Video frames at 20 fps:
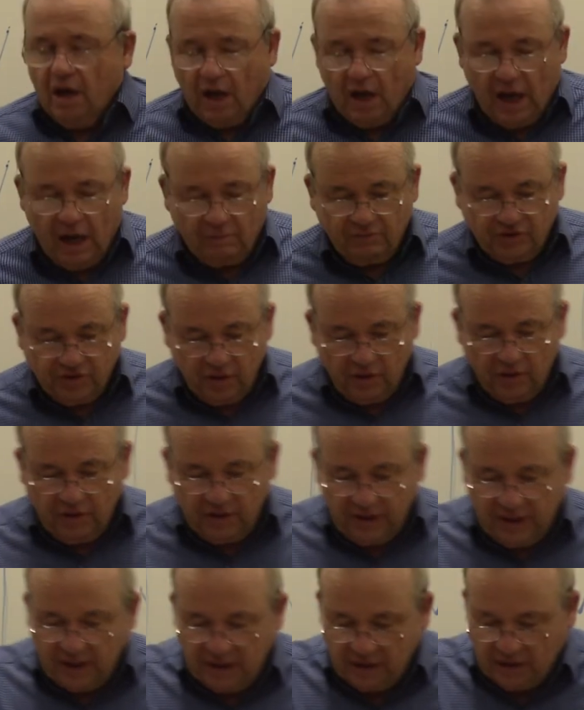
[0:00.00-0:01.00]
I'm certain
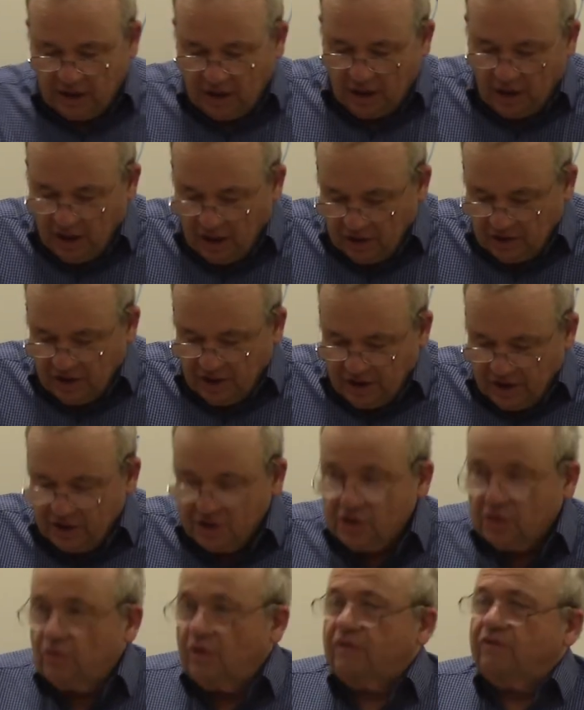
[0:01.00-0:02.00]
that the
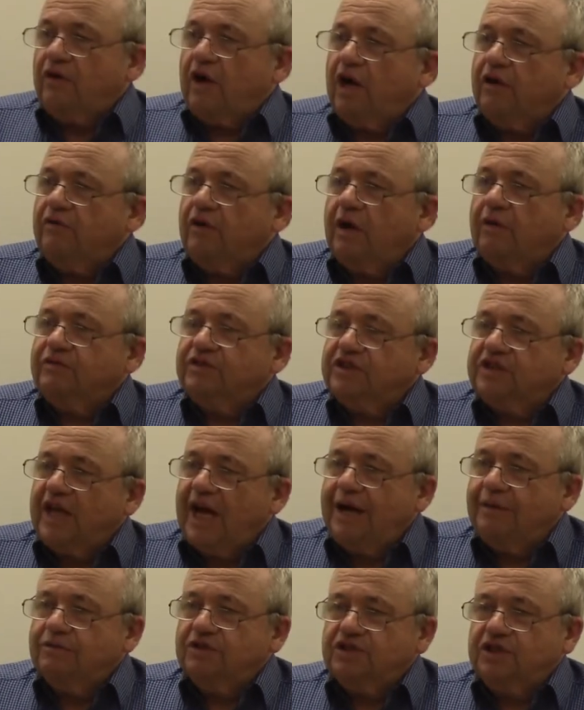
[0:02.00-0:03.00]
issue of
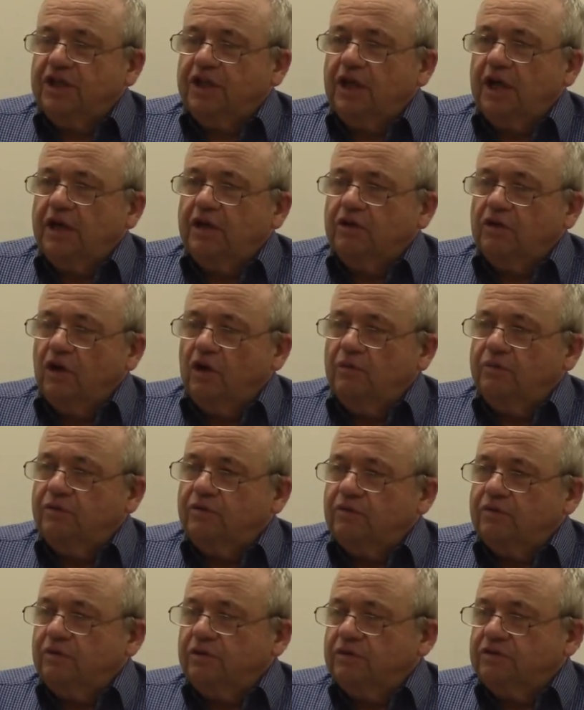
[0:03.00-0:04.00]
establishing a
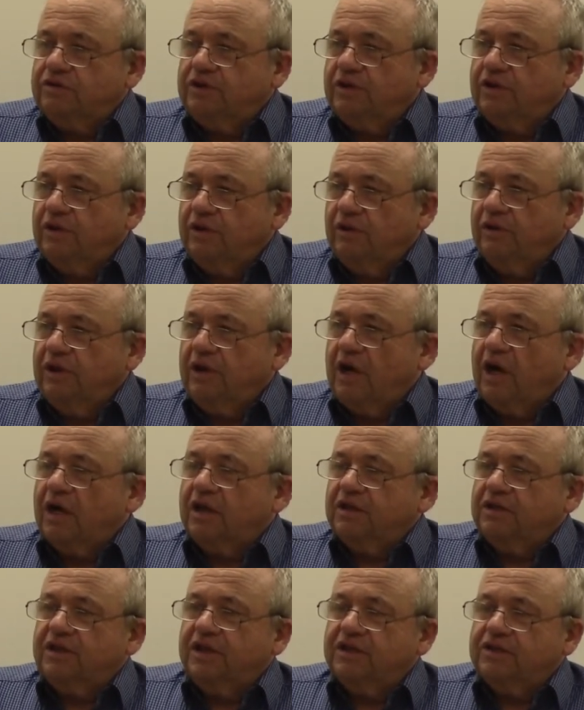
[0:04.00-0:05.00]
global security
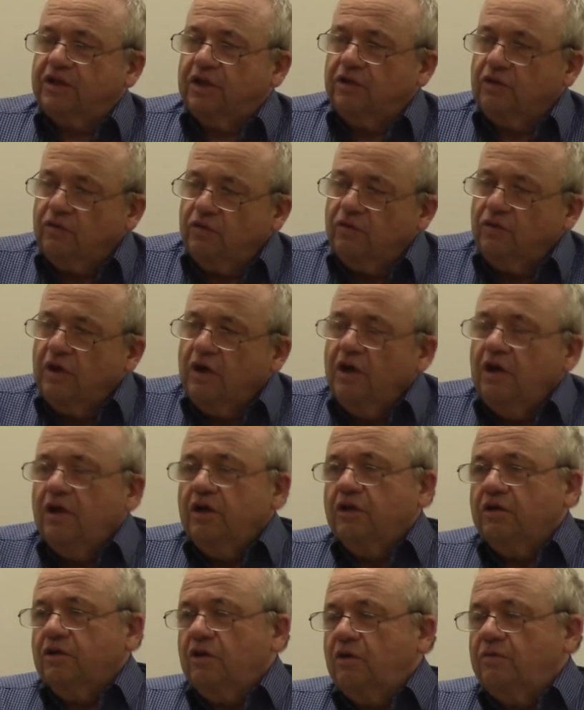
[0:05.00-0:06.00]
architecture, a new
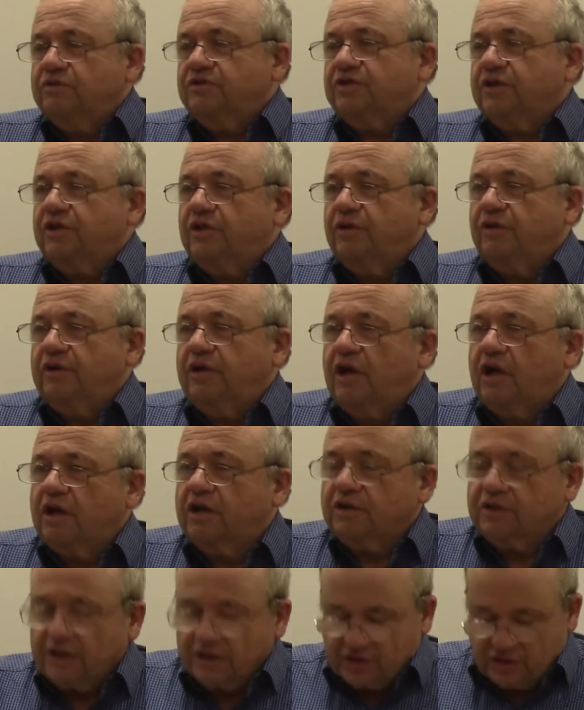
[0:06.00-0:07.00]
global security
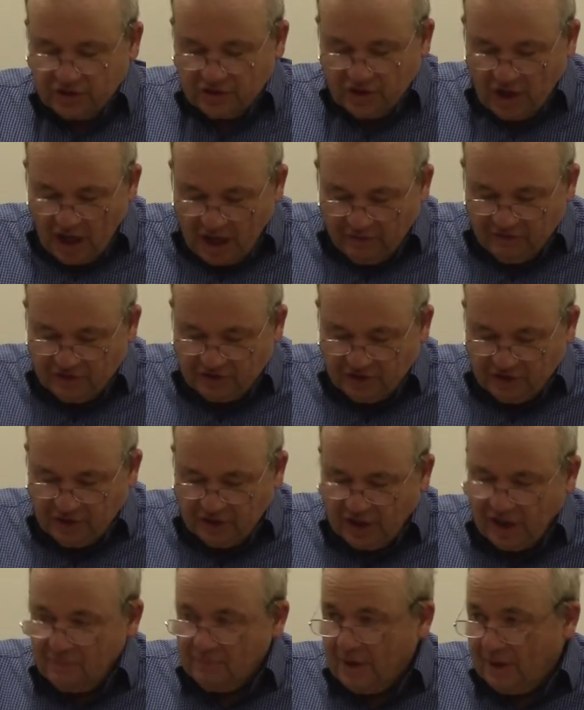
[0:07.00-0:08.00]
architecture, is obviously going
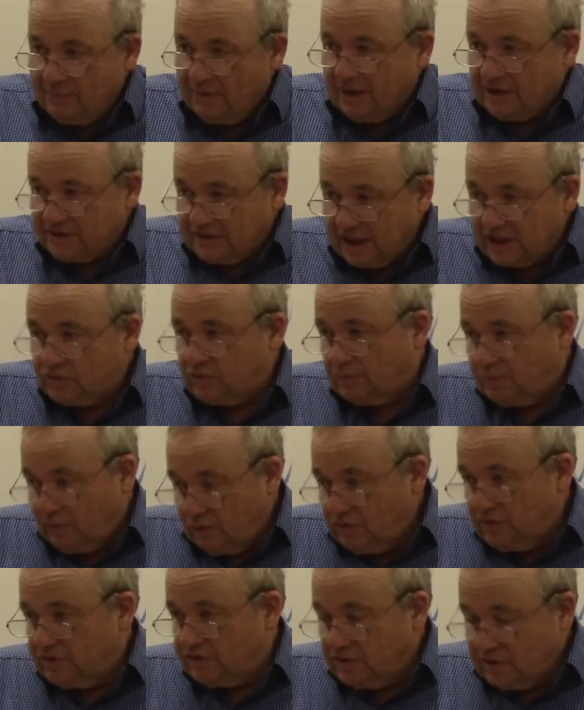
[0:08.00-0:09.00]
to come up because that's what
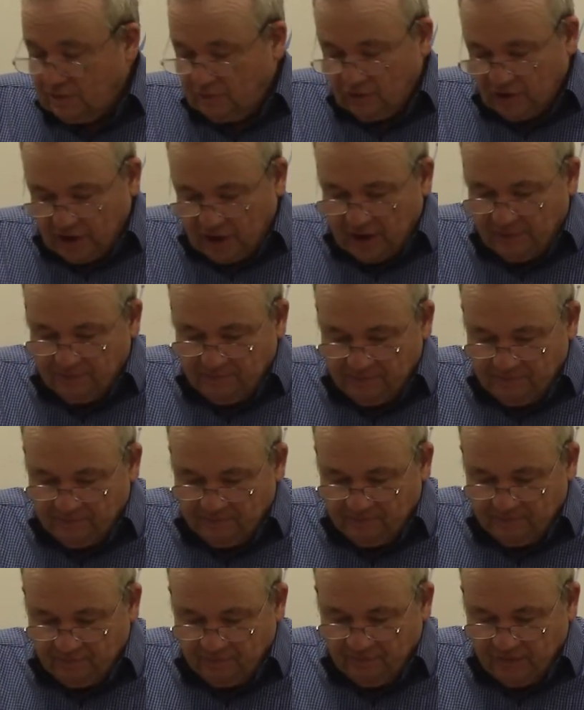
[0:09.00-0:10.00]
Putin is going to bring up
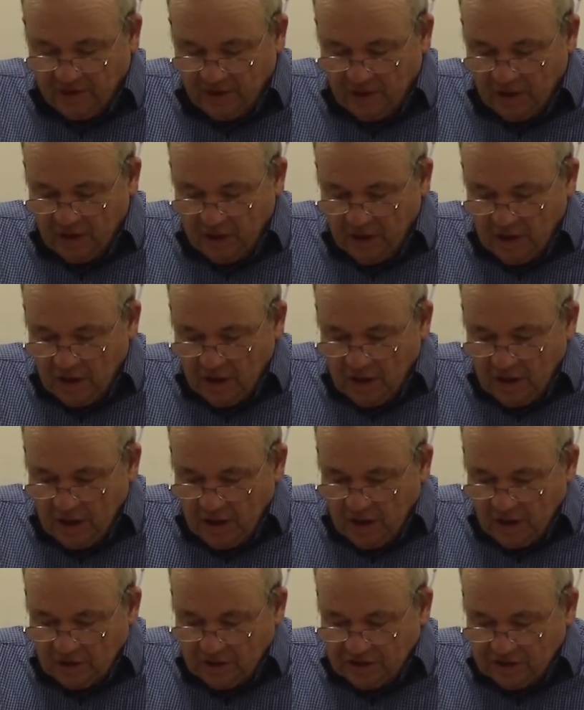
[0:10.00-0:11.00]

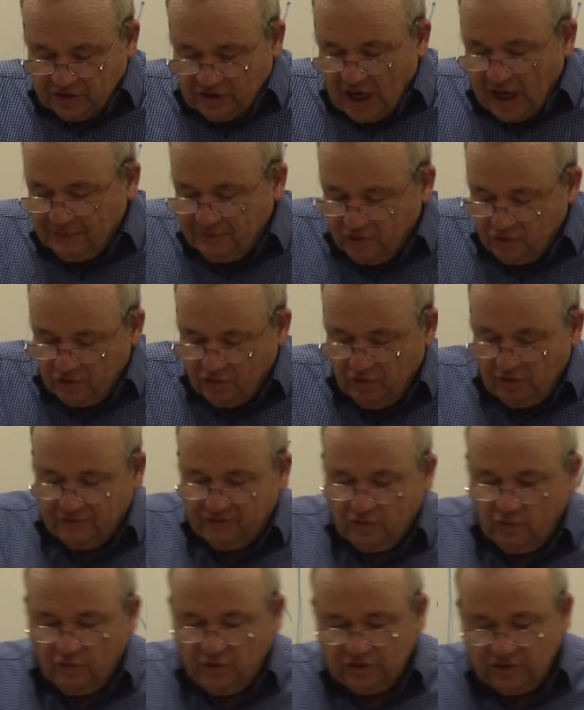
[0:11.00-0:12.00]
to stop the drift
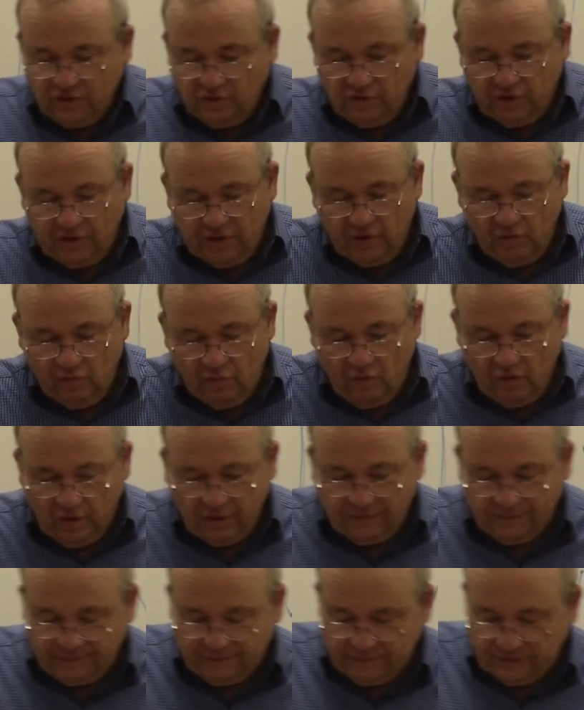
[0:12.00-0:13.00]
towards nuclear war.
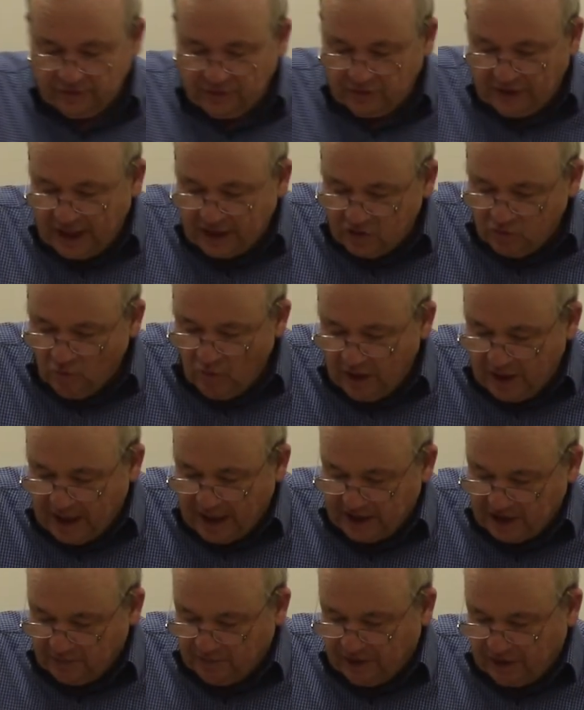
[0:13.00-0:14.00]
So that's one
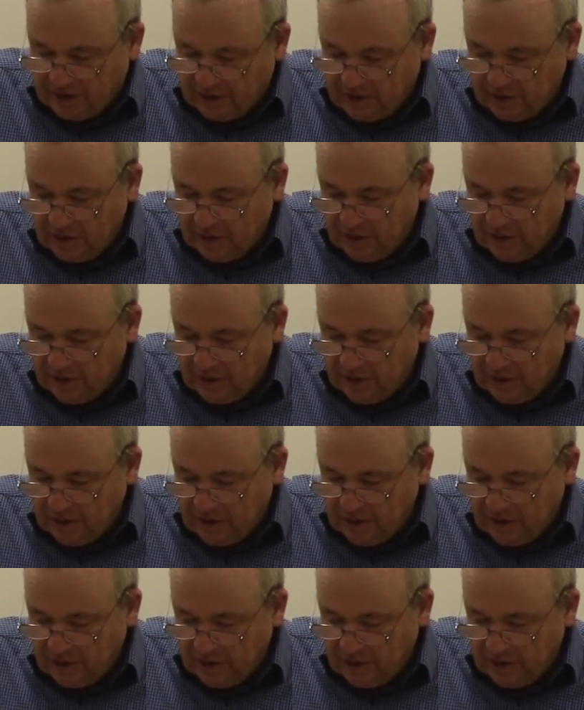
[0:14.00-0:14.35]
aspect,